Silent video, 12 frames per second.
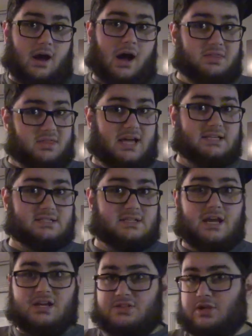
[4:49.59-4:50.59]
Unless
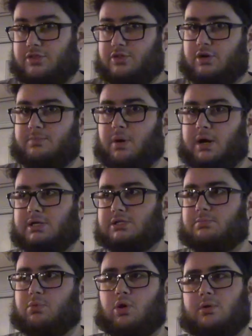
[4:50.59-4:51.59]
their third-party
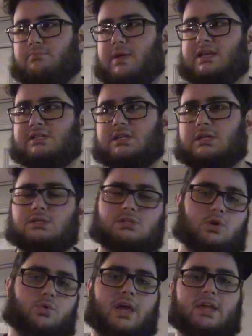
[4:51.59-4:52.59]
support makes it
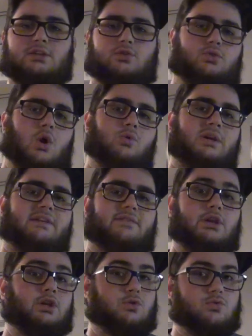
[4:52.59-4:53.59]
so that you don't
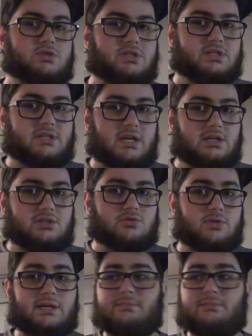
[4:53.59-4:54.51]
even use the second screen.